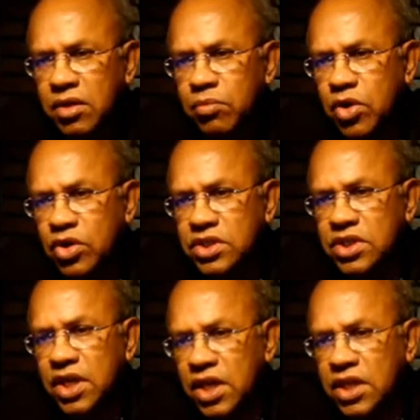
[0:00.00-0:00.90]
because the
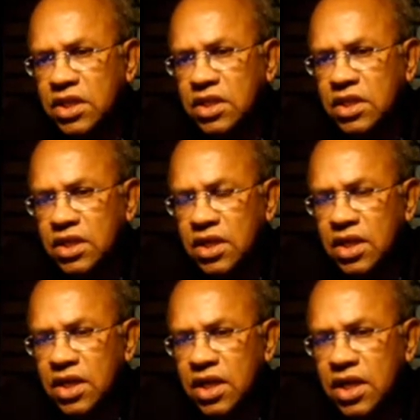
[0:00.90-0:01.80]
heat
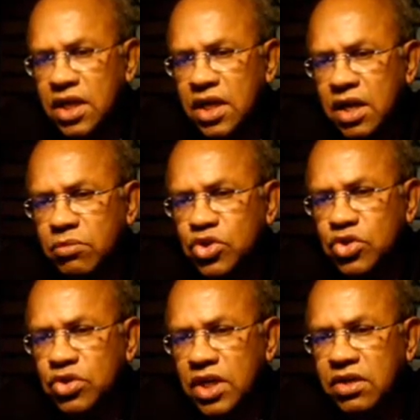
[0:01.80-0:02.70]
comes to
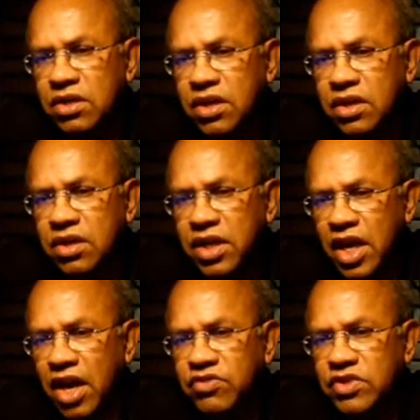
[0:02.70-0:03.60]
that
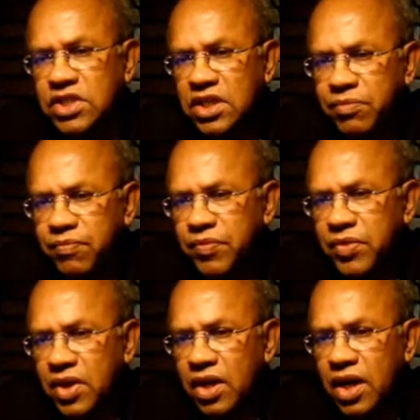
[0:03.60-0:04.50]
cavity,
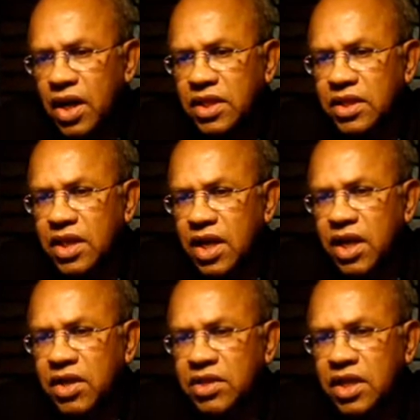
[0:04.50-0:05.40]
and the air
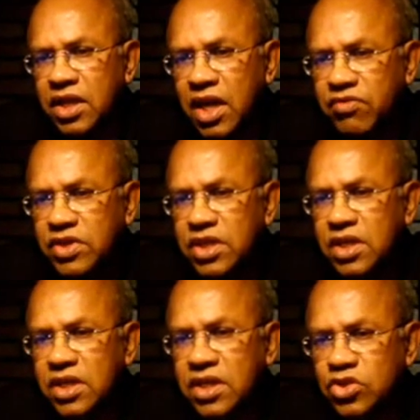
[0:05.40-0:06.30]
in the
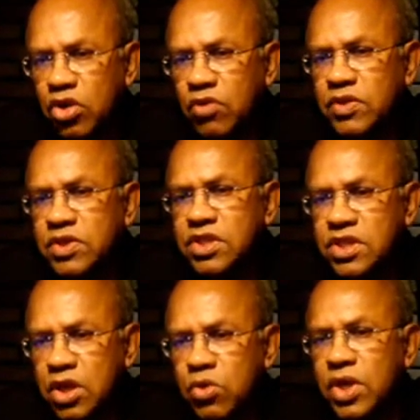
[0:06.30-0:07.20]
cavity, there's always a
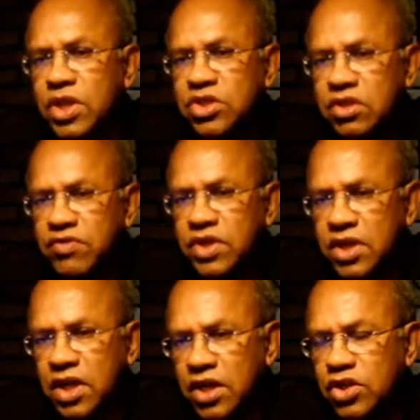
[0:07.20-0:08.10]
circulation of that
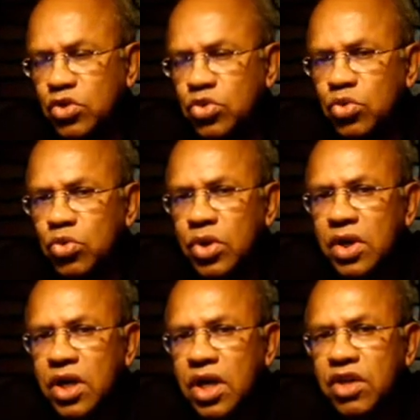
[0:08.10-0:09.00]
air due to
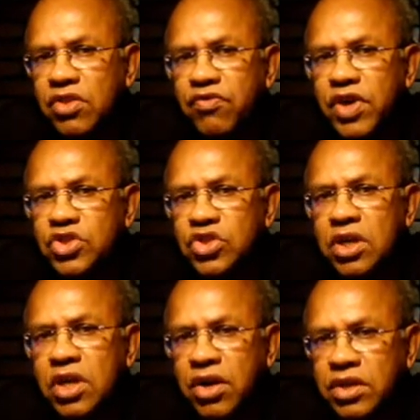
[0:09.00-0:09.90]
convection
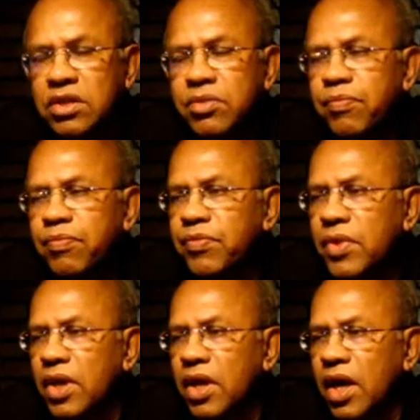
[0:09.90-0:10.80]
current,
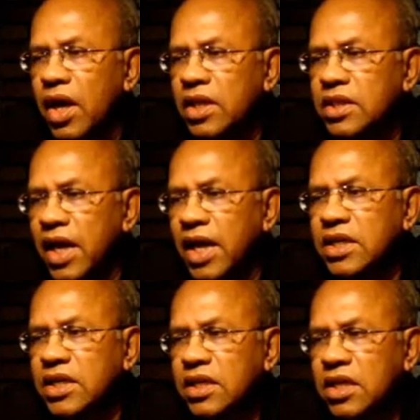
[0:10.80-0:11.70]
and
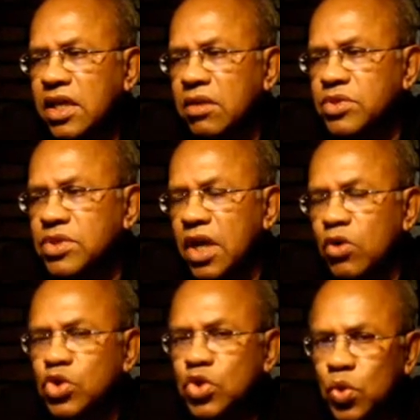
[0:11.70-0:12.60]
that keeps the
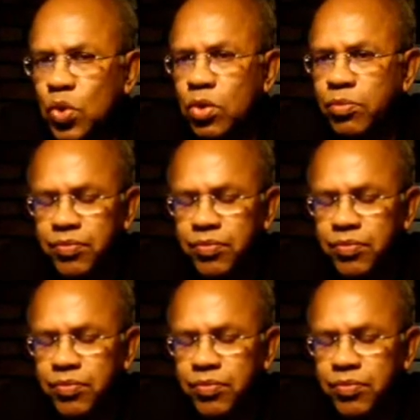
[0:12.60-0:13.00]
house cool.